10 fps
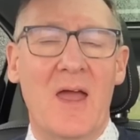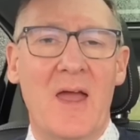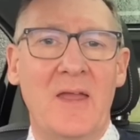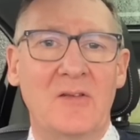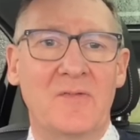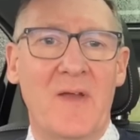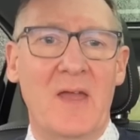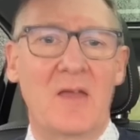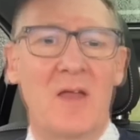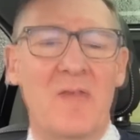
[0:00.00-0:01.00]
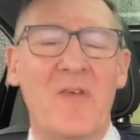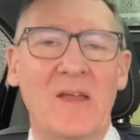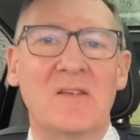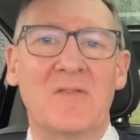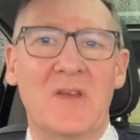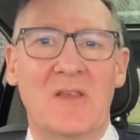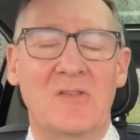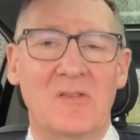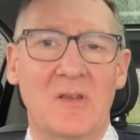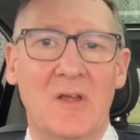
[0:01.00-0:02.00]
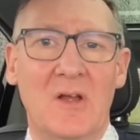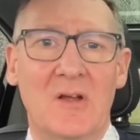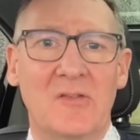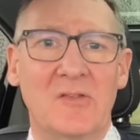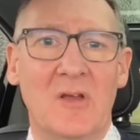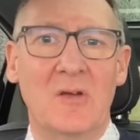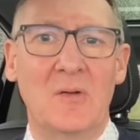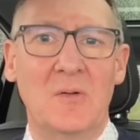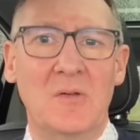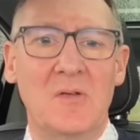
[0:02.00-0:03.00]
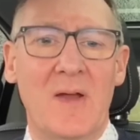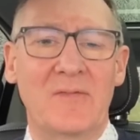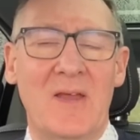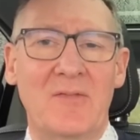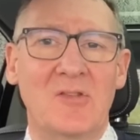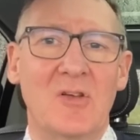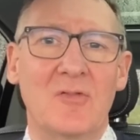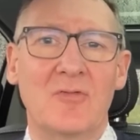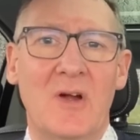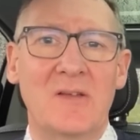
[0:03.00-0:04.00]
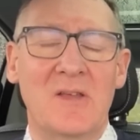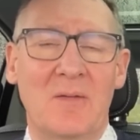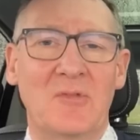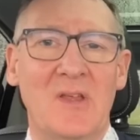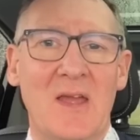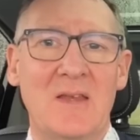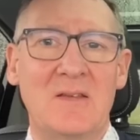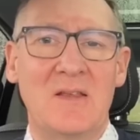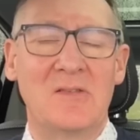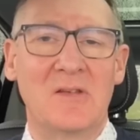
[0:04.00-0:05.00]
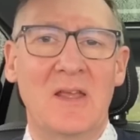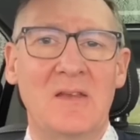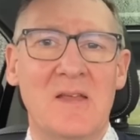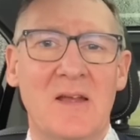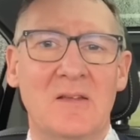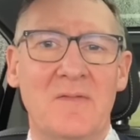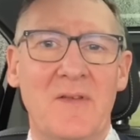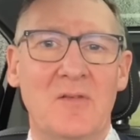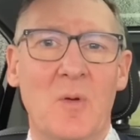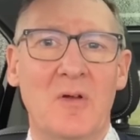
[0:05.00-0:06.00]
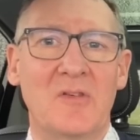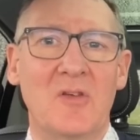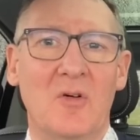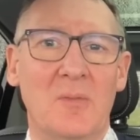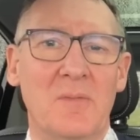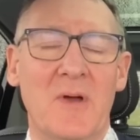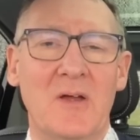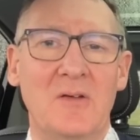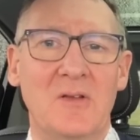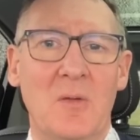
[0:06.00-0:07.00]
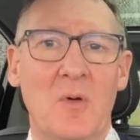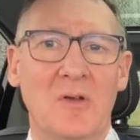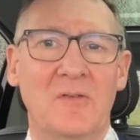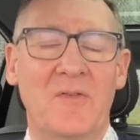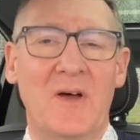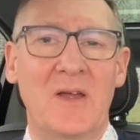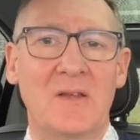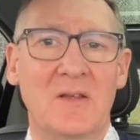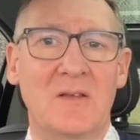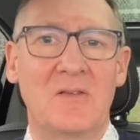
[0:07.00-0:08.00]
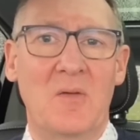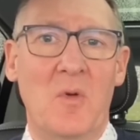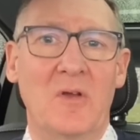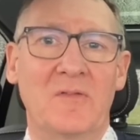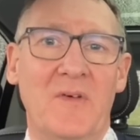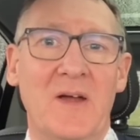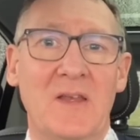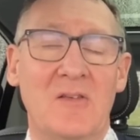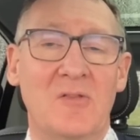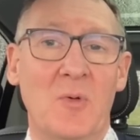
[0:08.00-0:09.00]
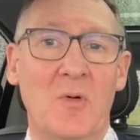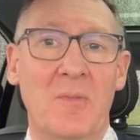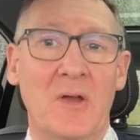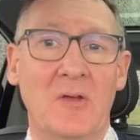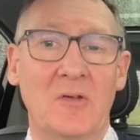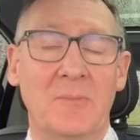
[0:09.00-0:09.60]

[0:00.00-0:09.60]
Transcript: HVAC effectiveness. So you have to have it turned right up to get any decent heat out of it, whereas in normal mode it works fine, and it works fine in sport mode.